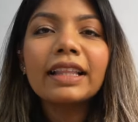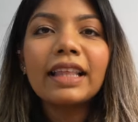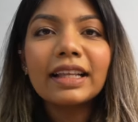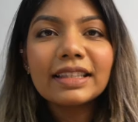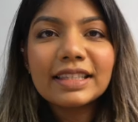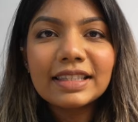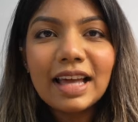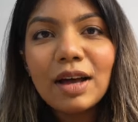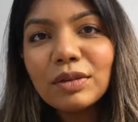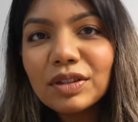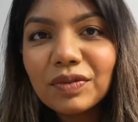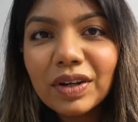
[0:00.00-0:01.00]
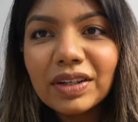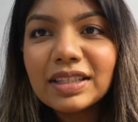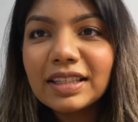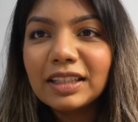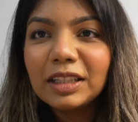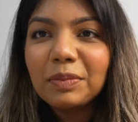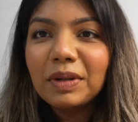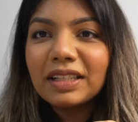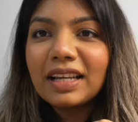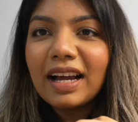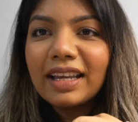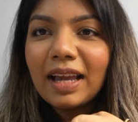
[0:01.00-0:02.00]
That sounds very silly,
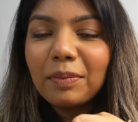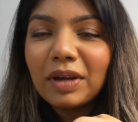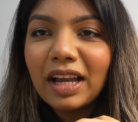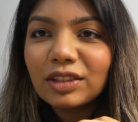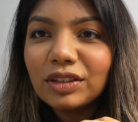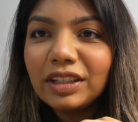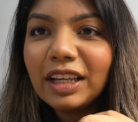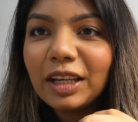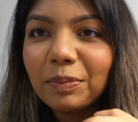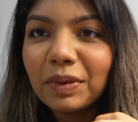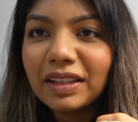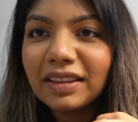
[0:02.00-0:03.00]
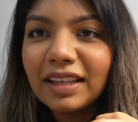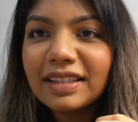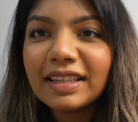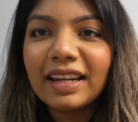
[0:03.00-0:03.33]
but I am actually keeping this,